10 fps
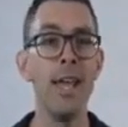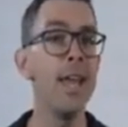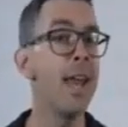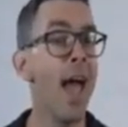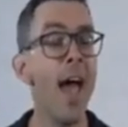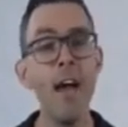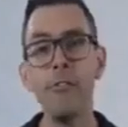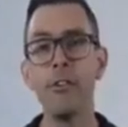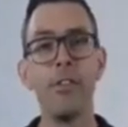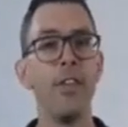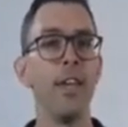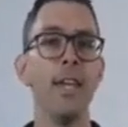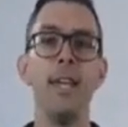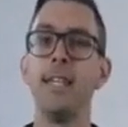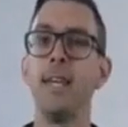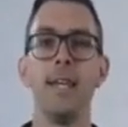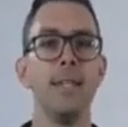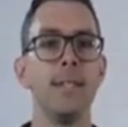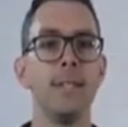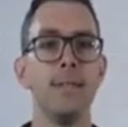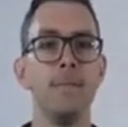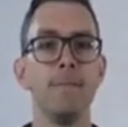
in everything he did.